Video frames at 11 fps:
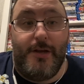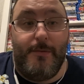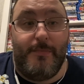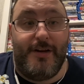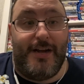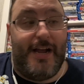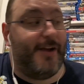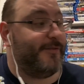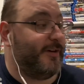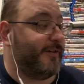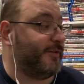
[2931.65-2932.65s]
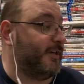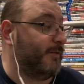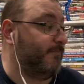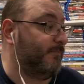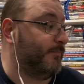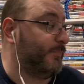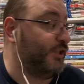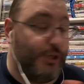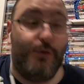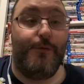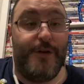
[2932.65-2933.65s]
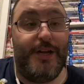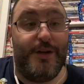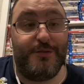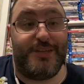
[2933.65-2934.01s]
But I have another 2 videos